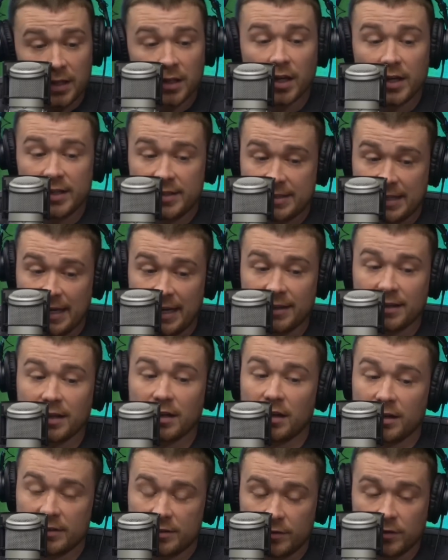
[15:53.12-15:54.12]
Like you say, the
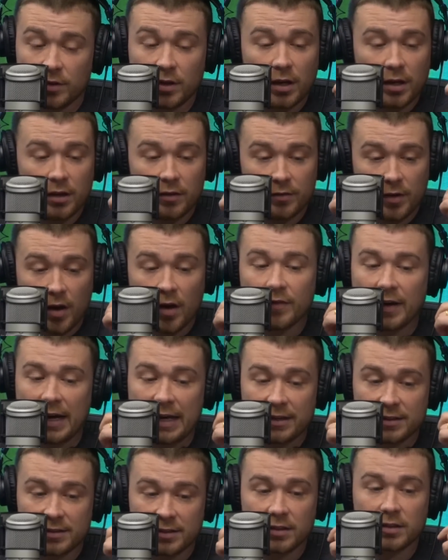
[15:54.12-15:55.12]
likes of
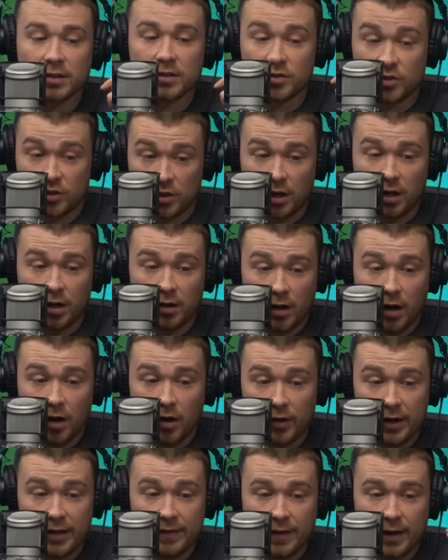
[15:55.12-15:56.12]
Anderson and Schär
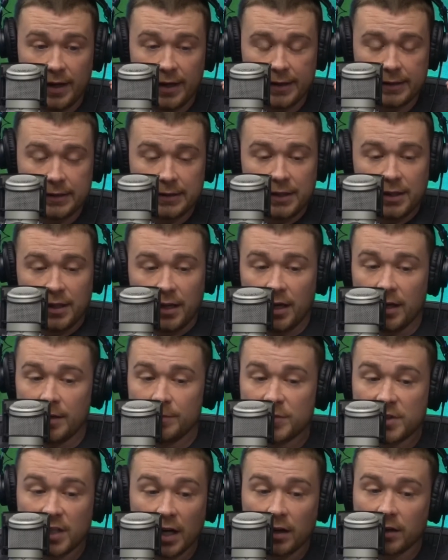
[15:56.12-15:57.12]
are in there.
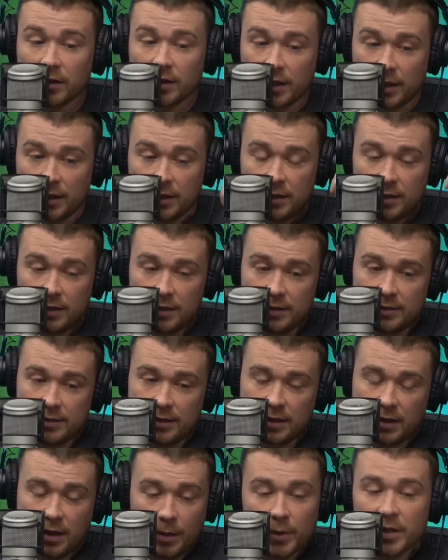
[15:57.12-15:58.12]
Dunk is
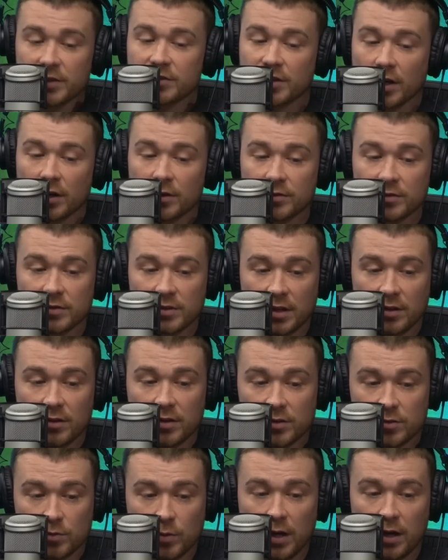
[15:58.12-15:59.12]
in a couple of zones here
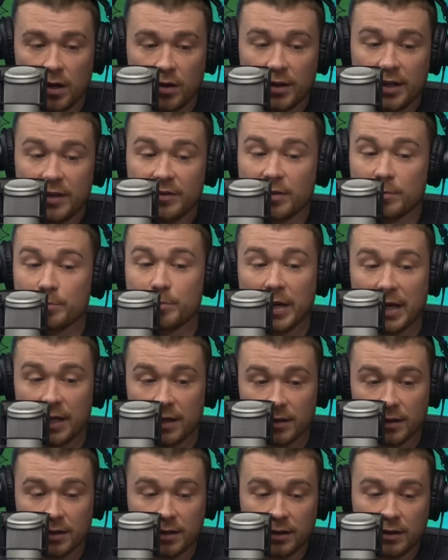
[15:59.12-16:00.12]
as well. Ethan
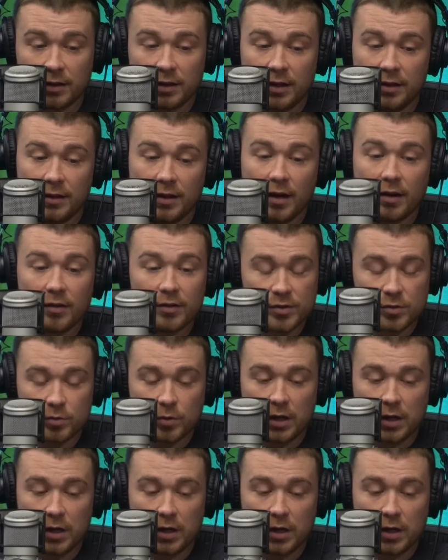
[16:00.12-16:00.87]
Pinnock in there as